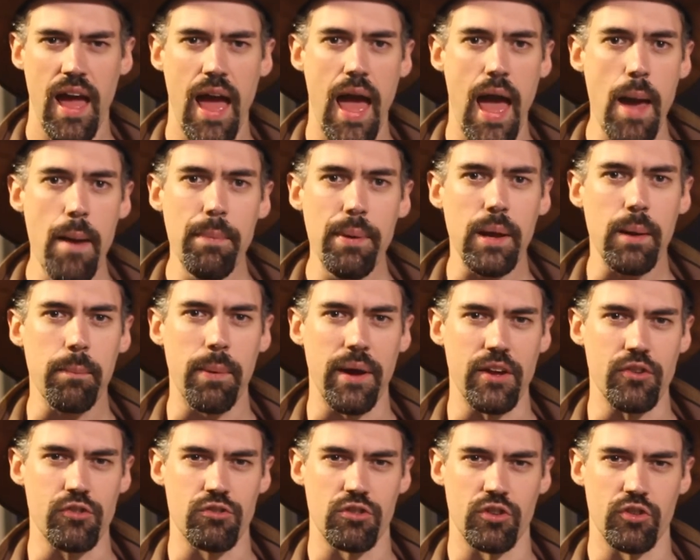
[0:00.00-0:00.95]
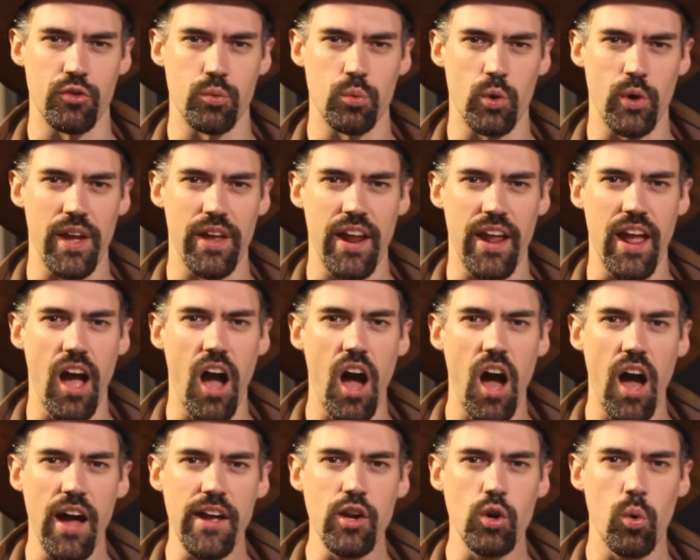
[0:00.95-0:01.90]
Epic patrons will get a
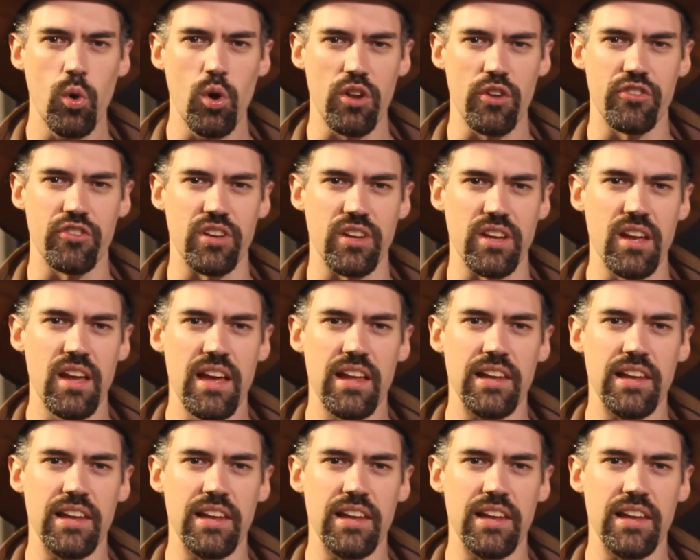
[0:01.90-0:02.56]
high-quality,